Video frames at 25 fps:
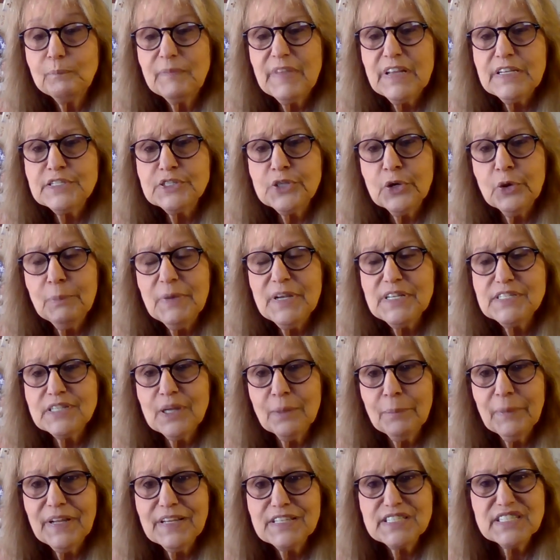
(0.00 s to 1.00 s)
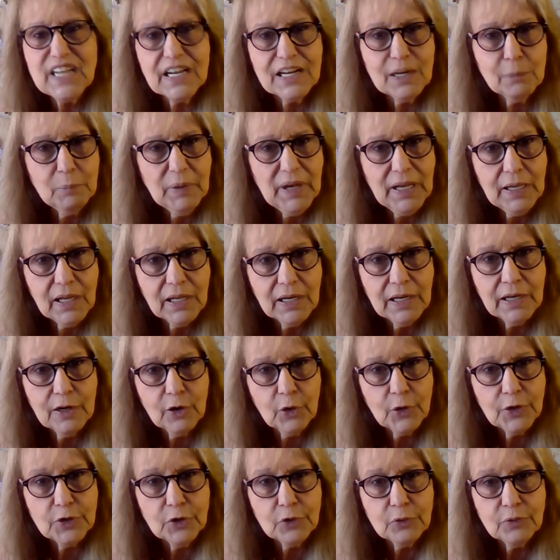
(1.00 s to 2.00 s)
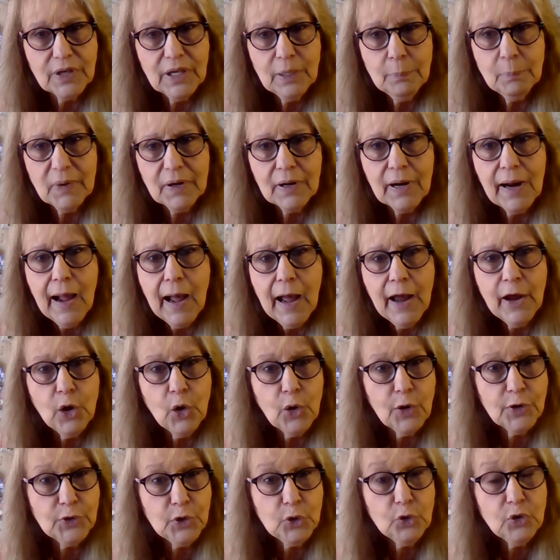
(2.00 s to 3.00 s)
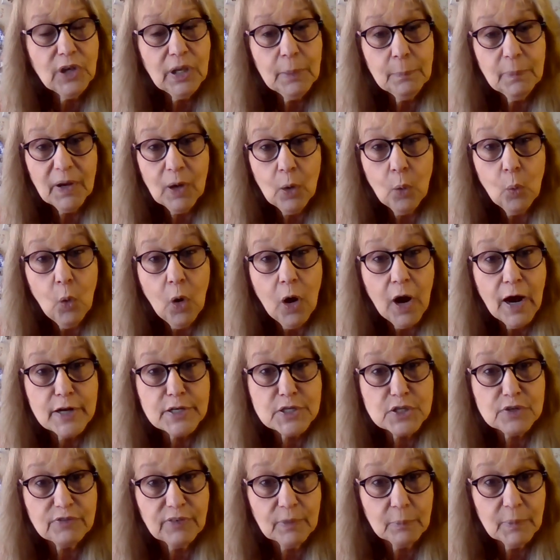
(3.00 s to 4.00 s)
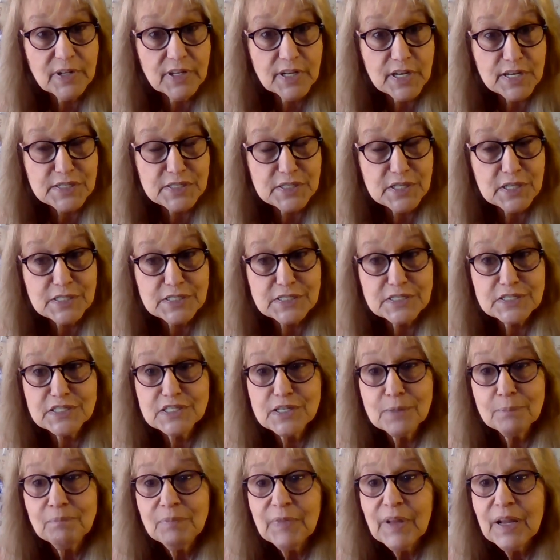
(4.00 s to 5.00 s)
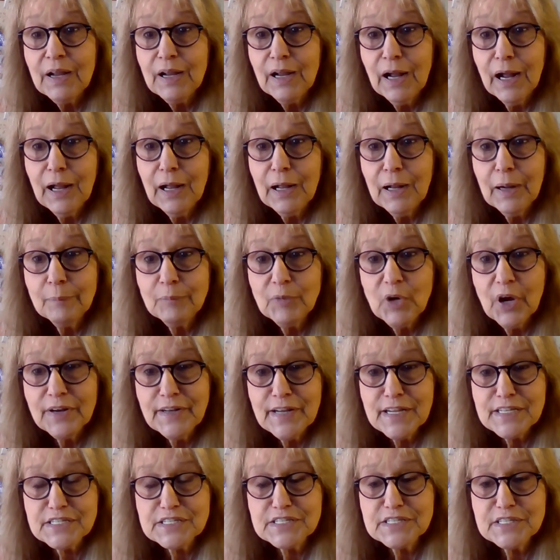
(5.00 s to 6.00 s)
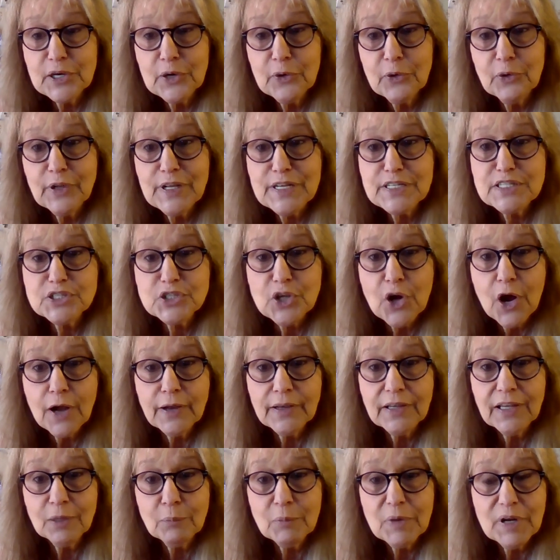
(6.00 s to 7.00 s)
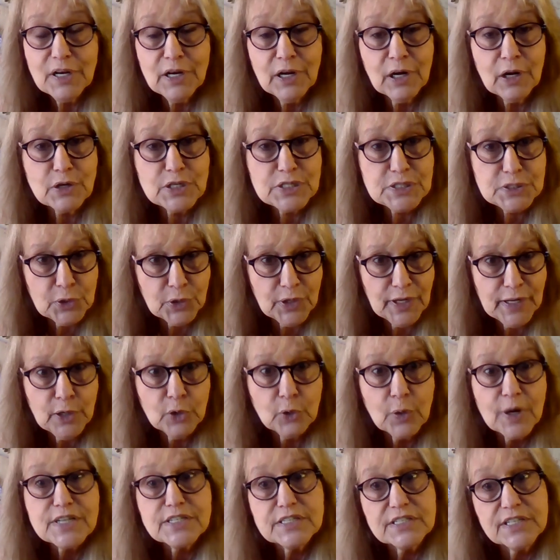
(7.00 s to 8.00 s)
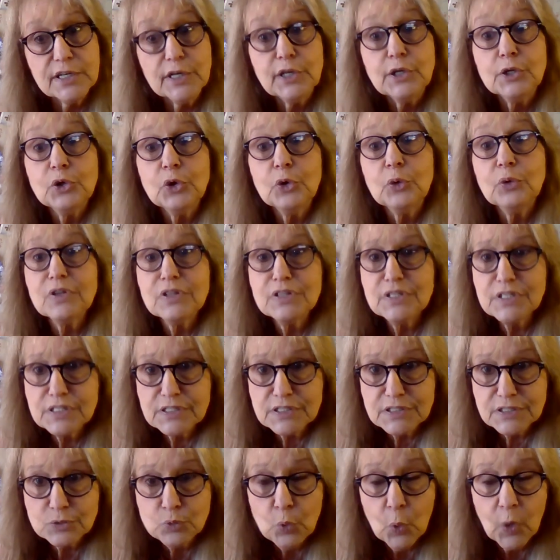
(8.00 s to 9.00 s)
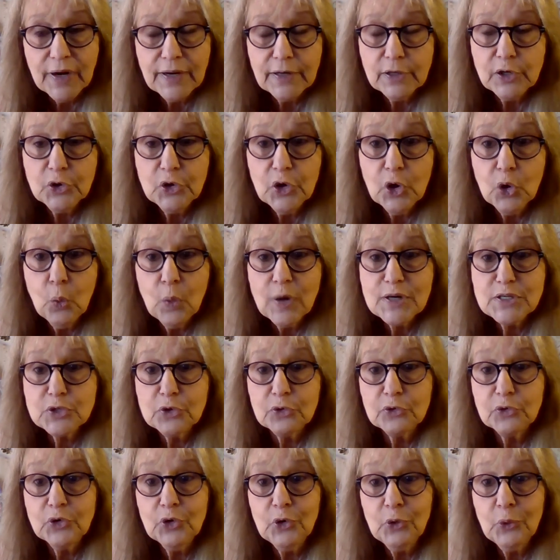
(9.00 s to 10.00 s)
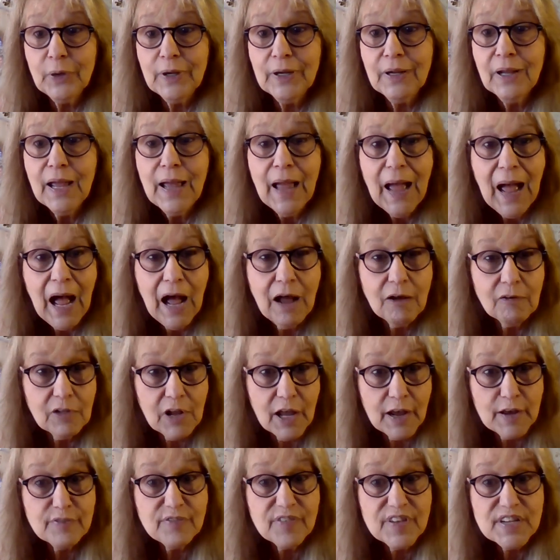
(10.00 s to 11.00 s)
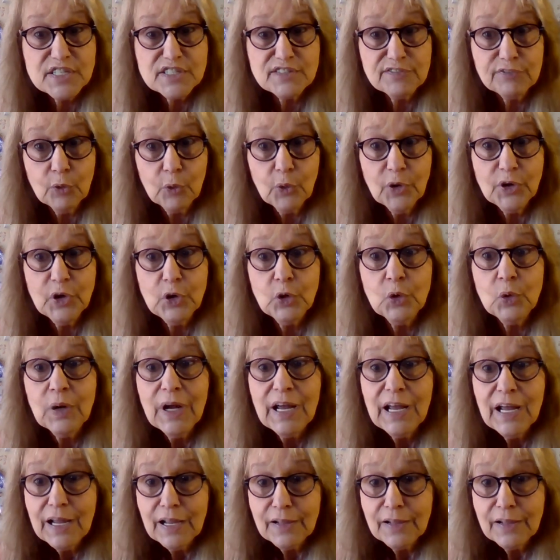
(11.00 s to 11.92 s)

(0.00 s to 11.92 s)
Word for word: this could be somebody that's kind of peeking in on you, keeping an eye on you, keeping a watch from a distance, um, not necessarily stalking, but you know, still interested in you, wanting to know what you're doing, how life is for you.